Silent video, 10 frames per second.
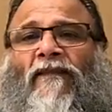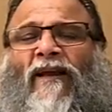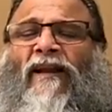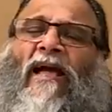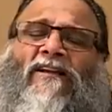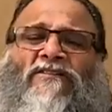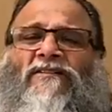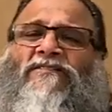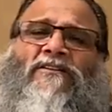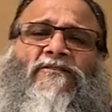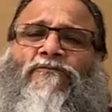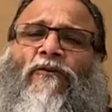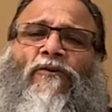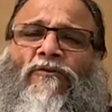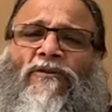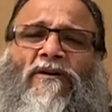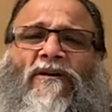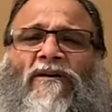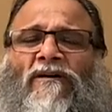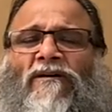And actions just follow
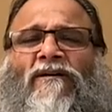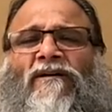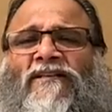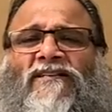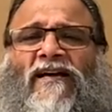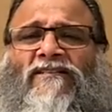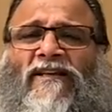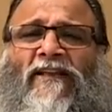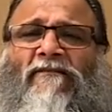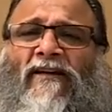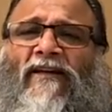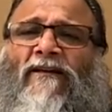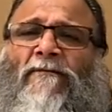the desires anyway.